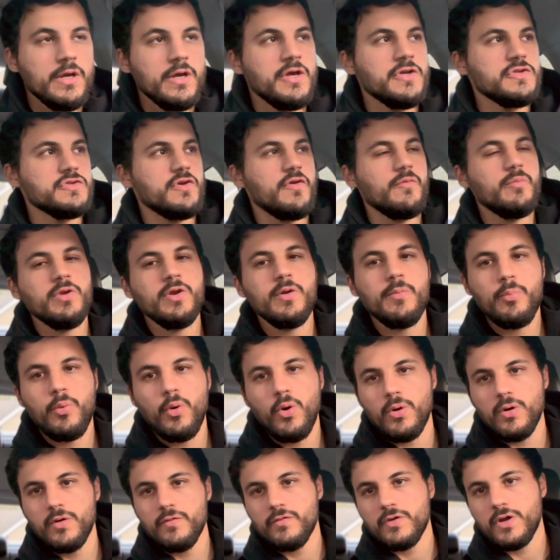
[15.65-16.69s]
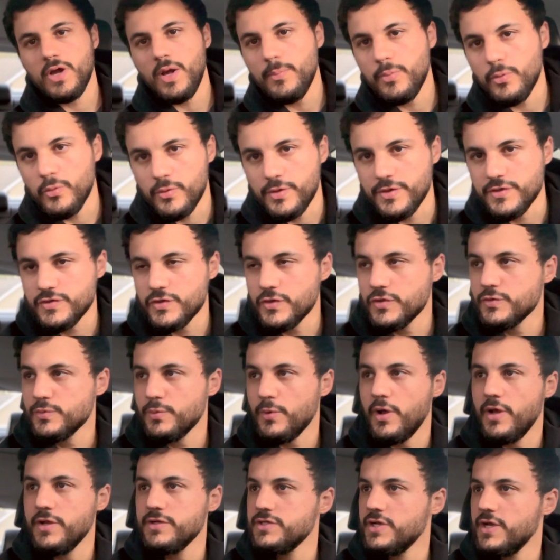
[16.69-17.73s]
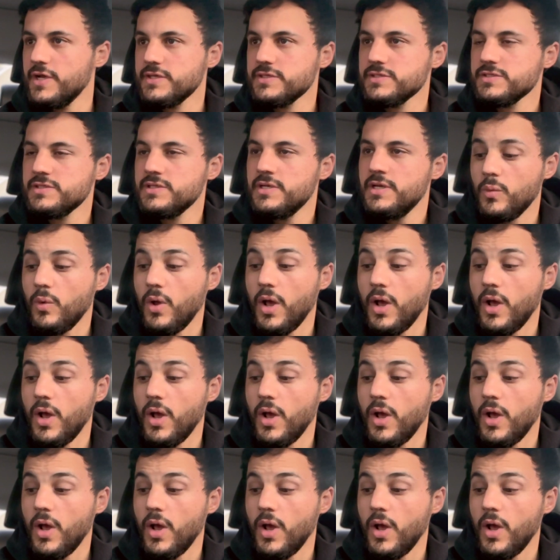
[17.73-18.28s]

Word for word: So I've been a part of a couple research projects.